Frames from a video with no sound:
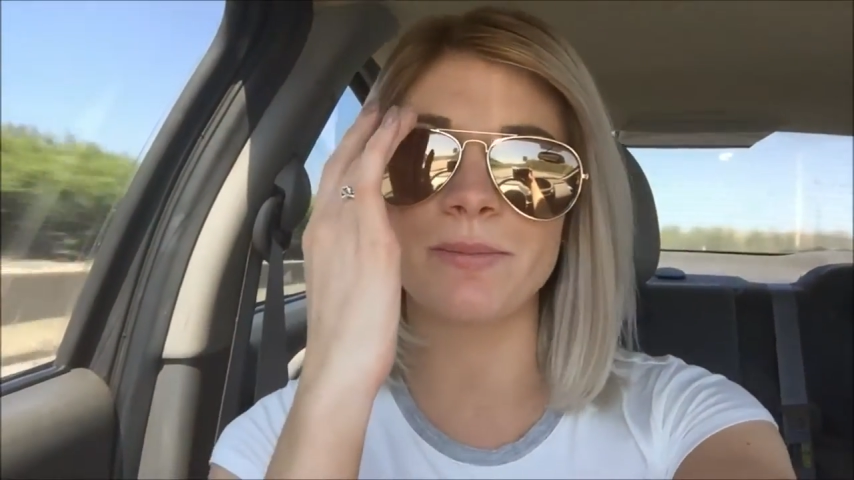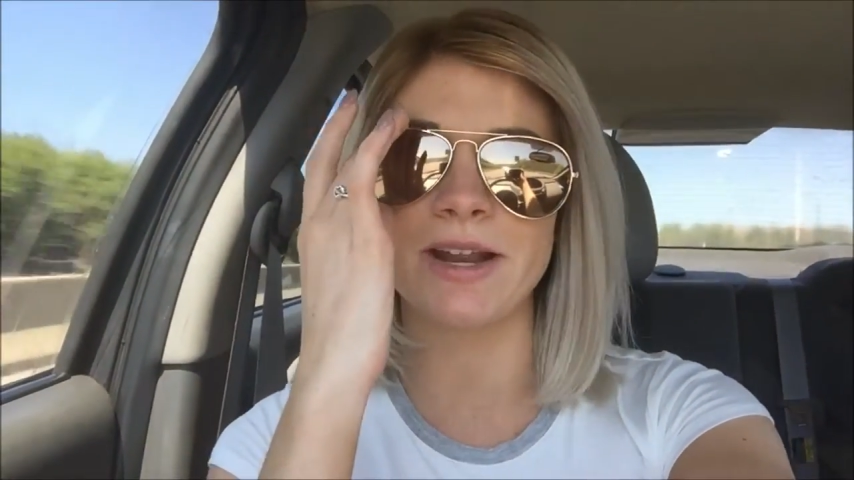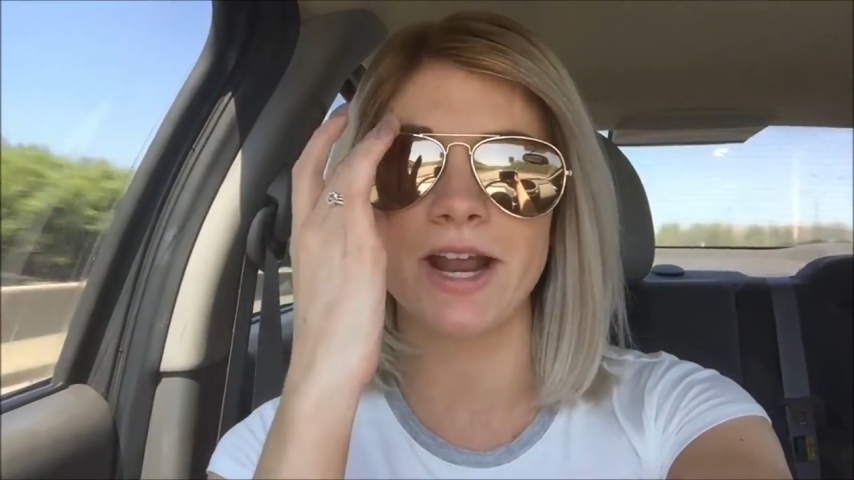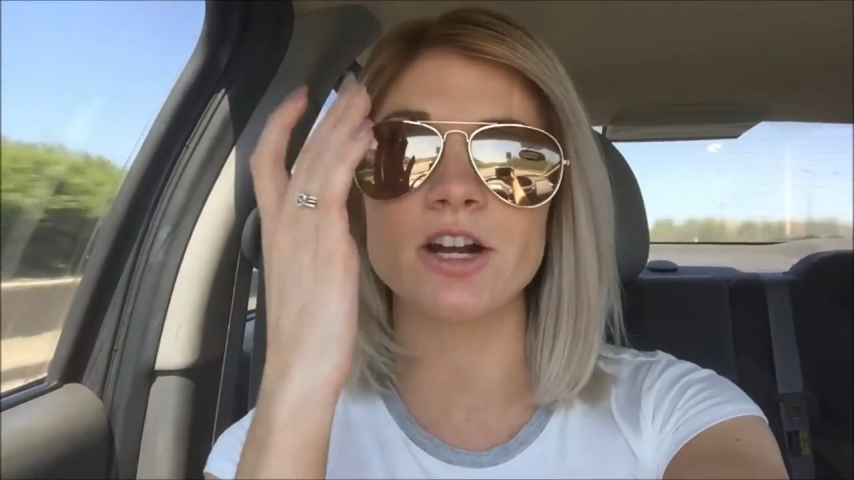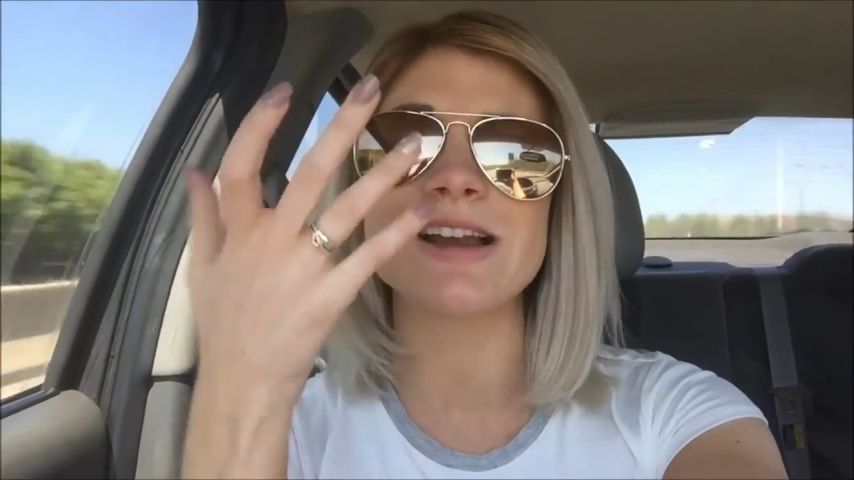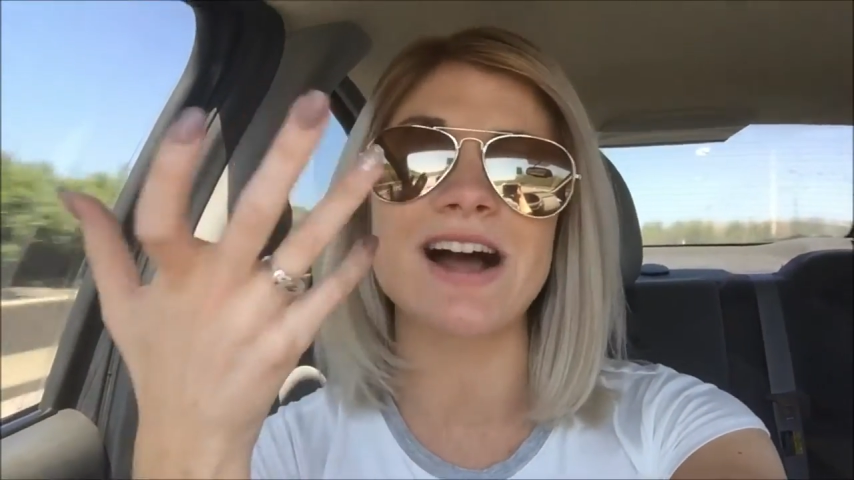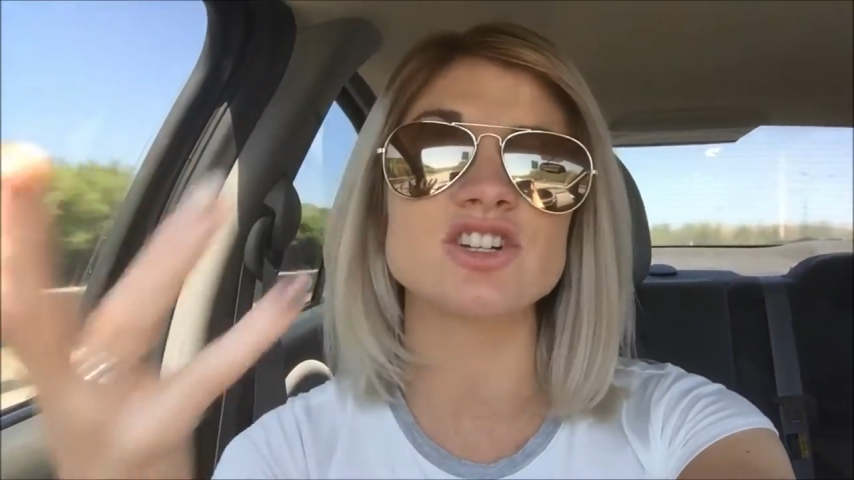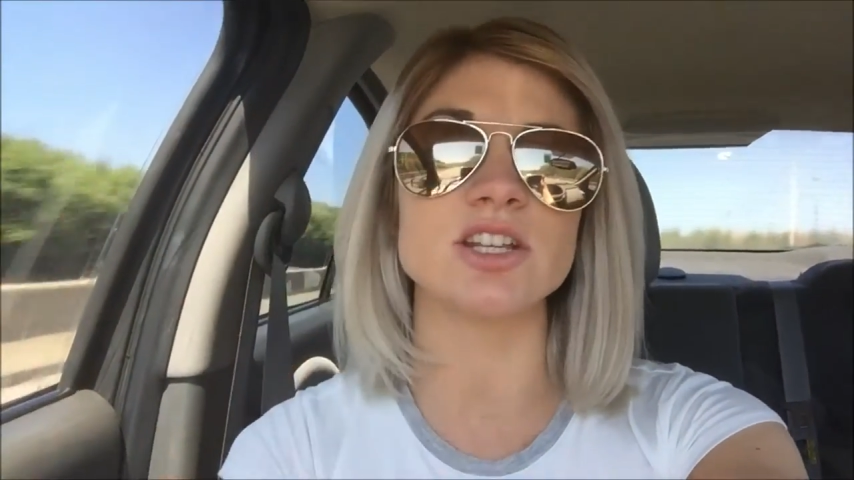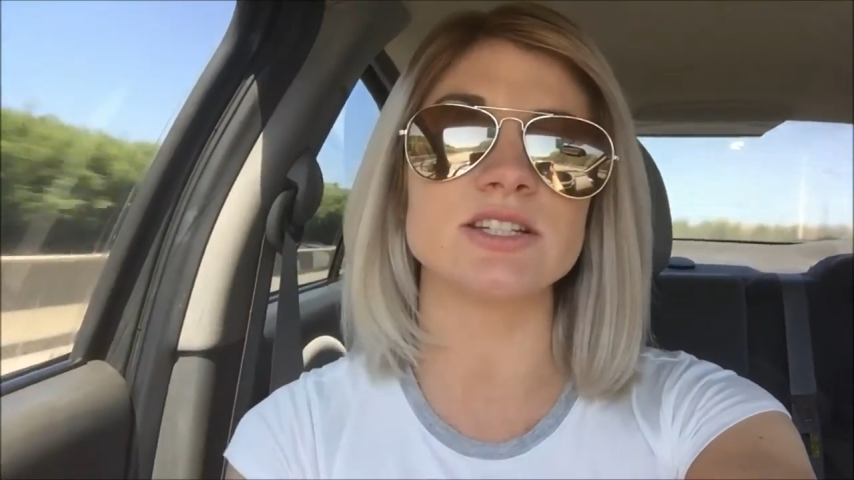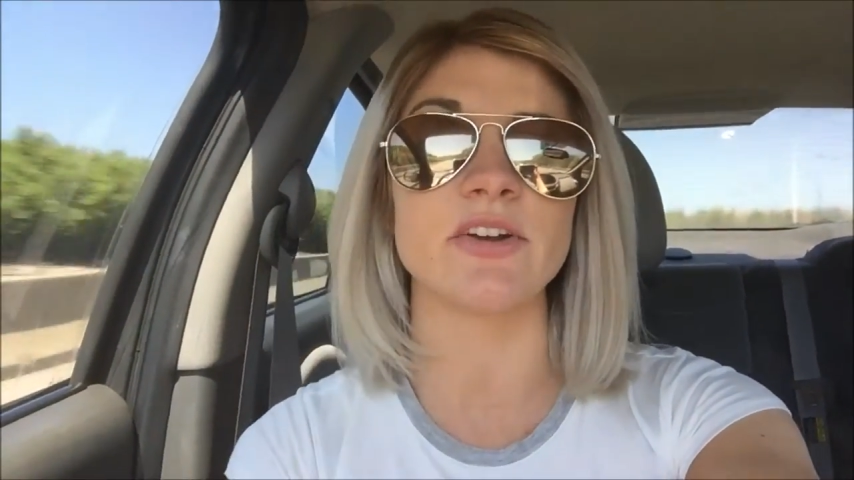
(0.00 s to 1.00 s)
But my hair
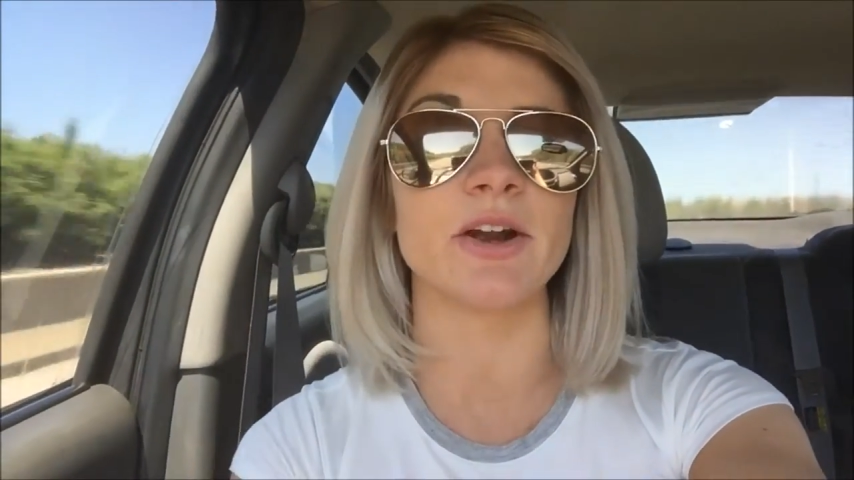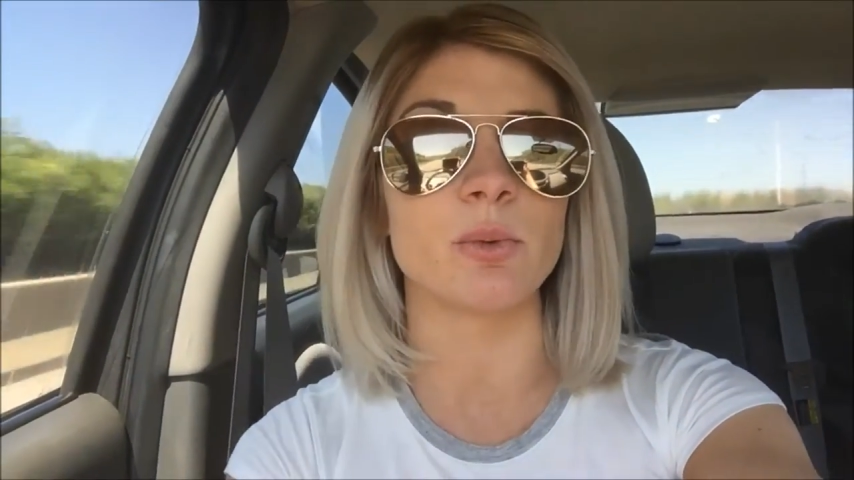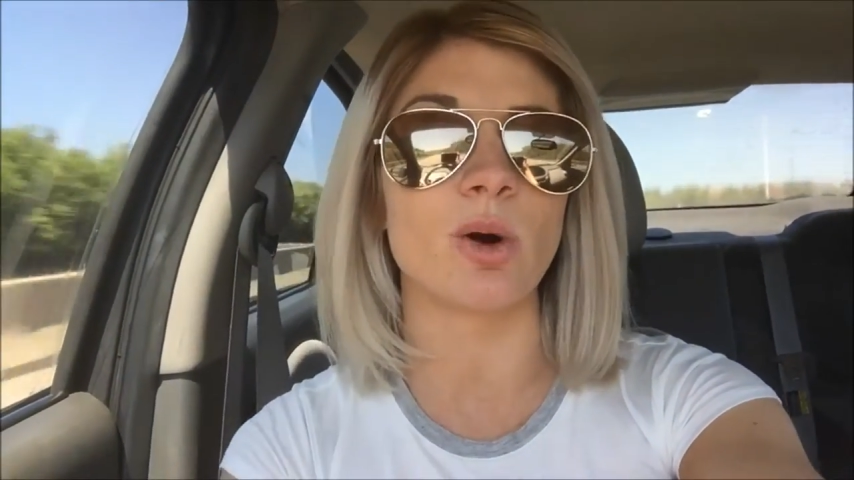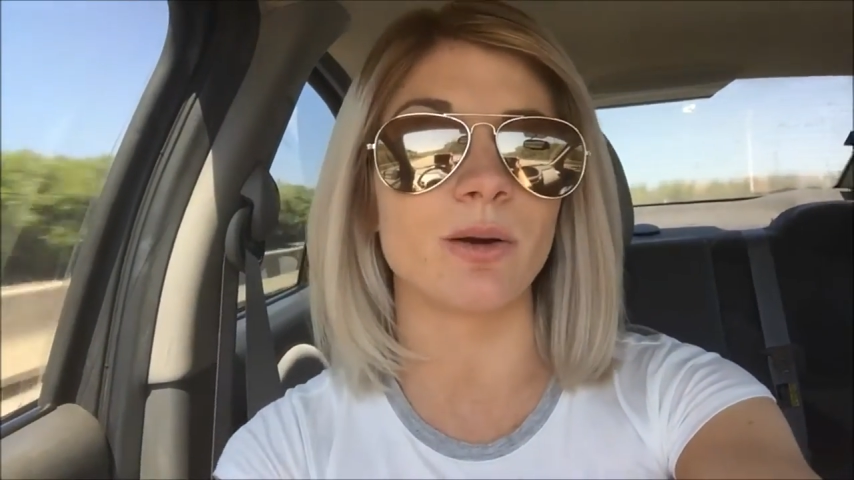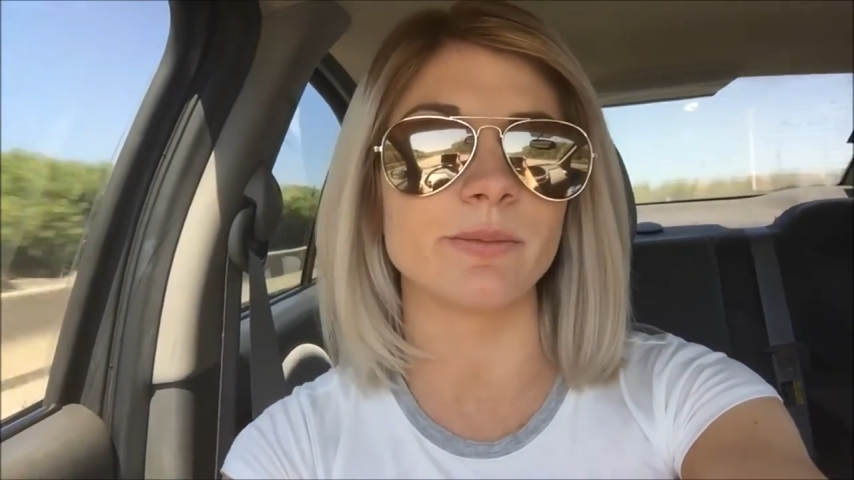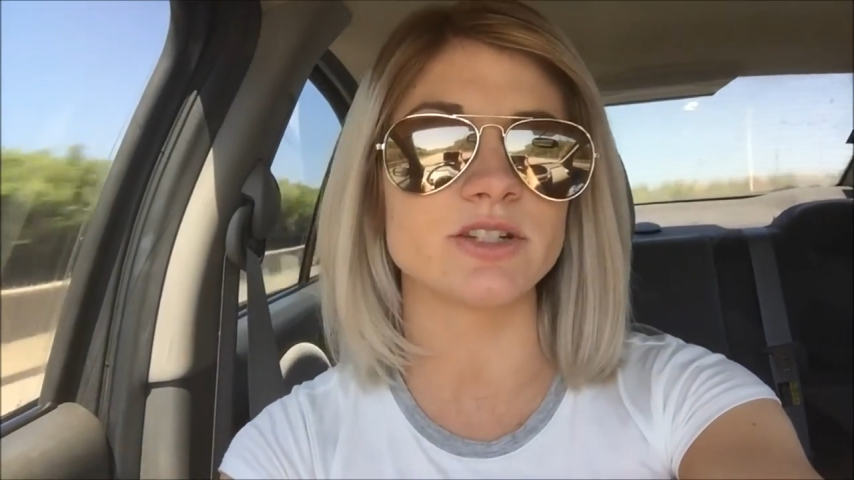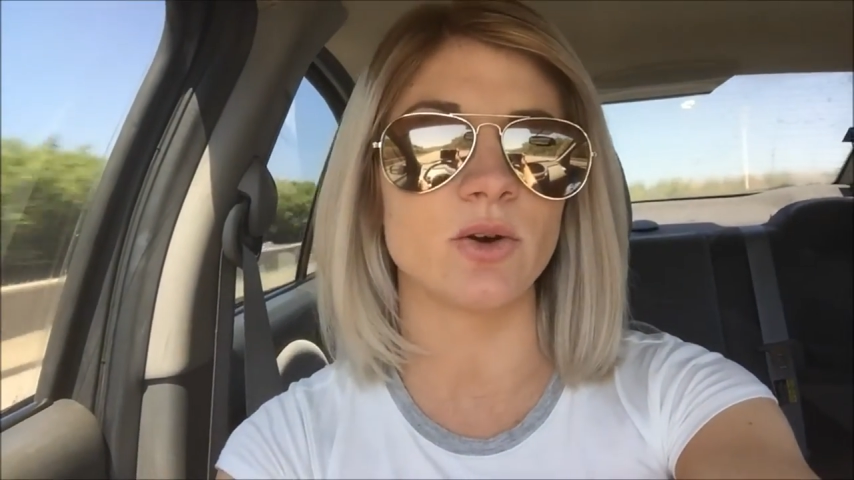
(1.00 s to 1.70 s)
naturally is very warm,